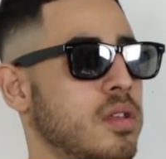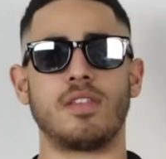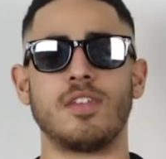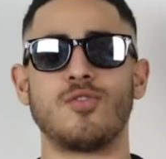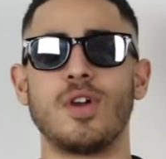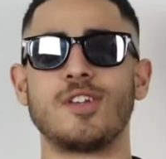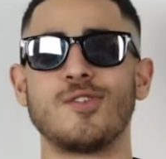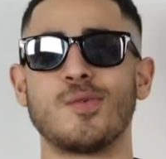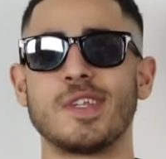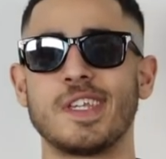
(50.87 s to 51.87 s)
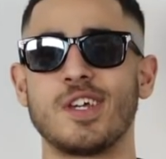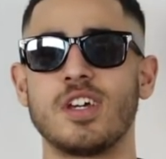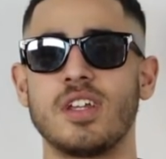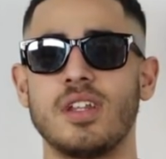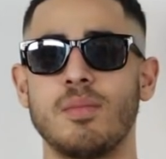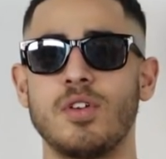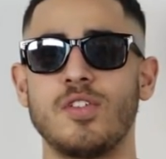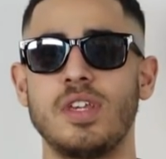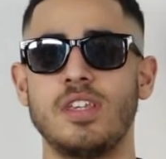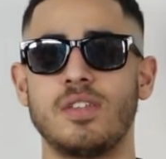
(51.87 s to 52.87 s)
Situations wasn't good in the
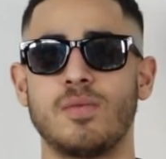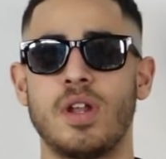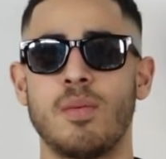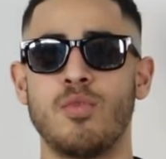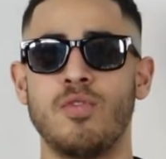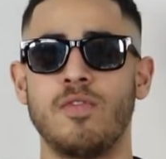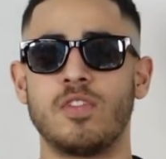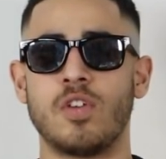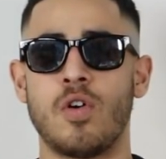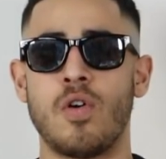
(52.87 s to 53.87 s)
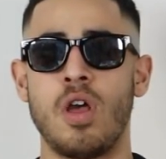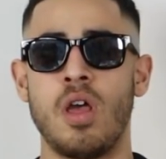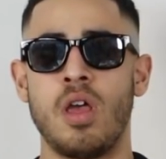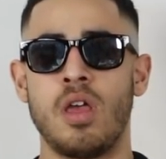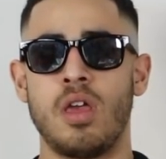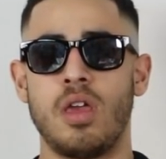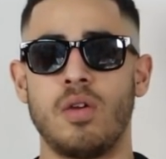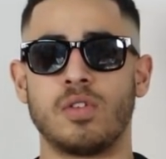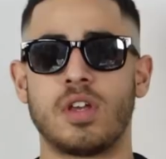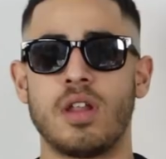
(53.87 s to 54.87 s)
Middle East when I moved, so
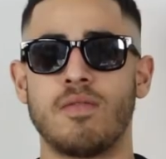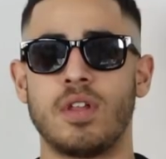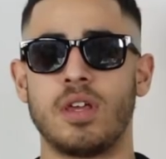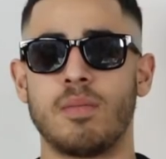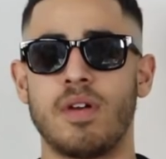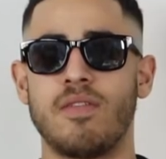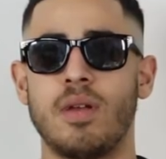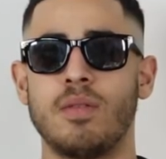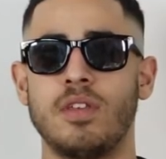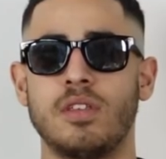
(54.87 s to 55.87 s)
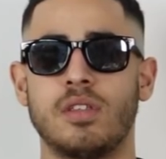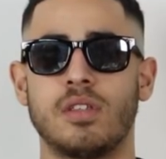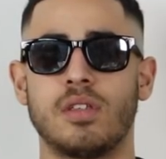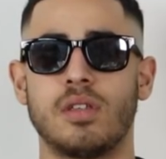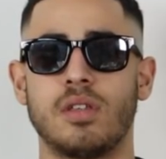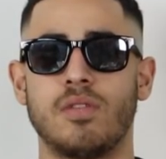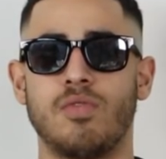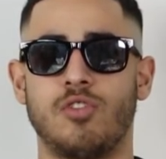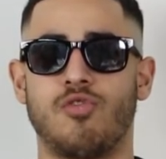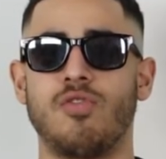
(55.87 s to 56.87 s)
it was kind of like my family's
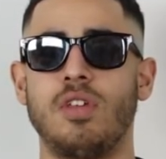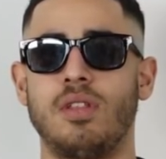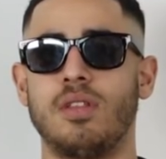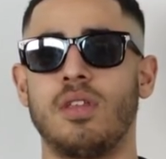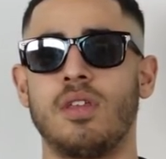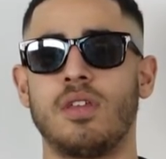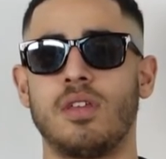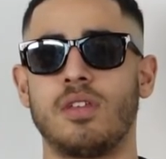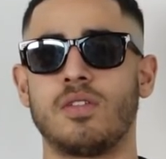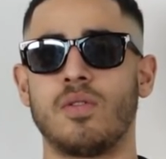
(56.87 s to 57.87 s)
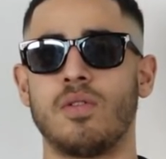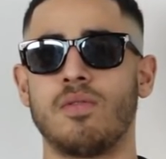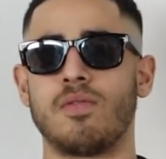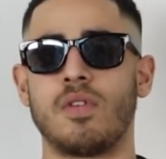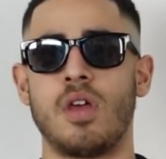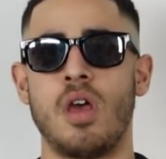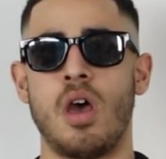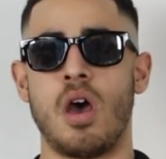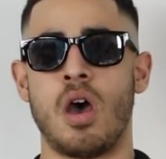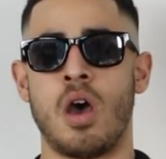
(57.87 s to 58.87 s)
retreat, sort of.
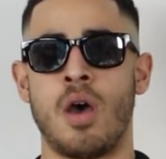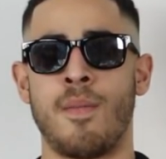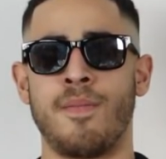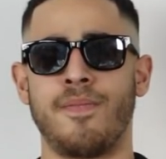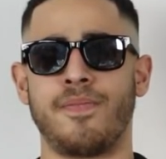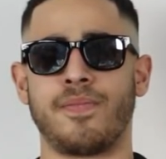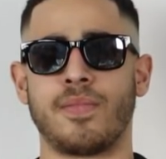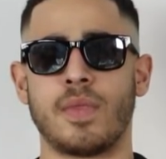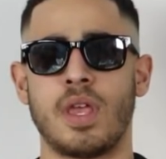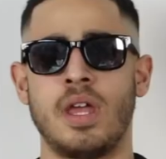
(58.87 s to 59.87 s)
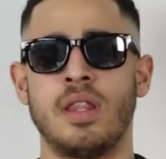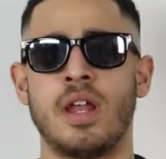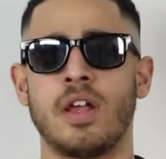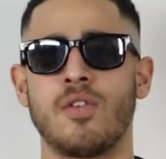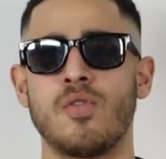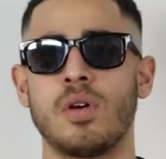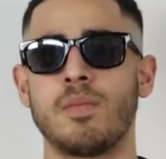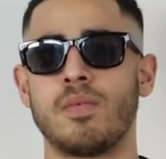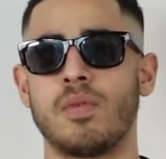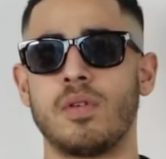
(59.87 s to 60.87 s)
Um, and then I grew
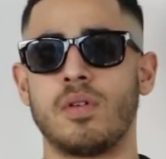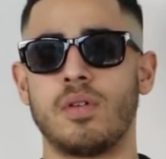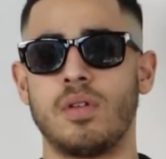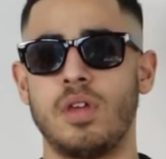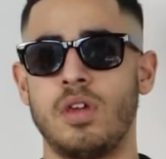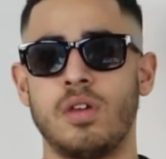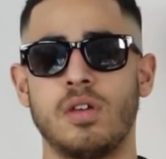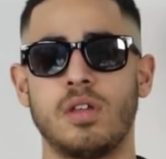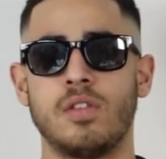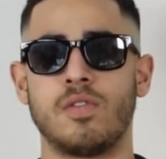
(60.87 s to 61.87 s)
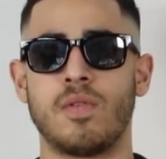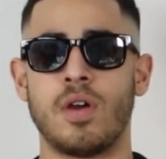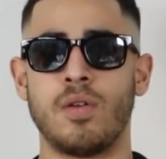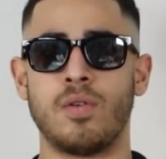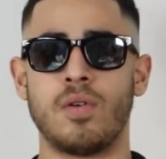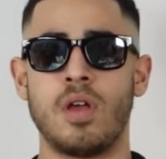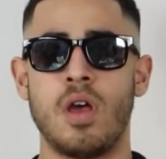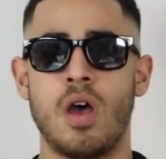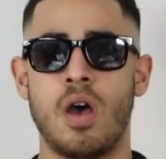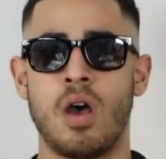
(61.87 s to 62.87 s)
up here in Toronto.
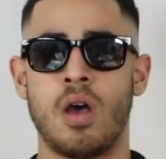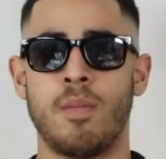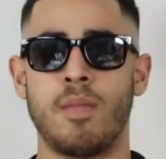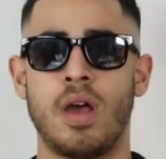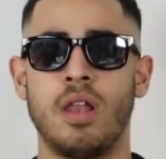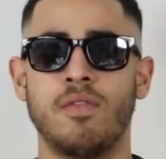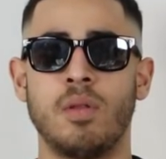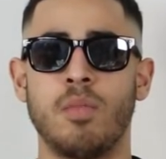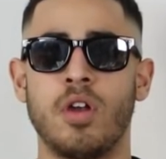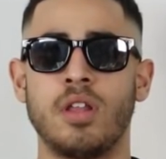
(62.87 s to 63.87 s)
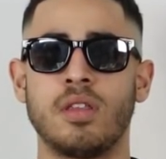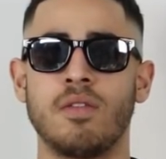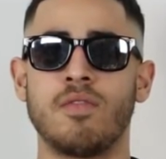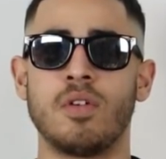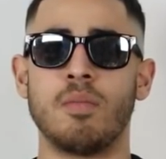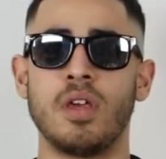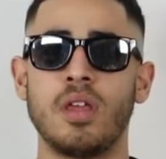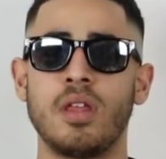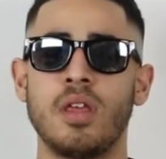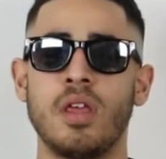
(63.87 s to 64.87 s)
Um, I lived in Burlington for a bit.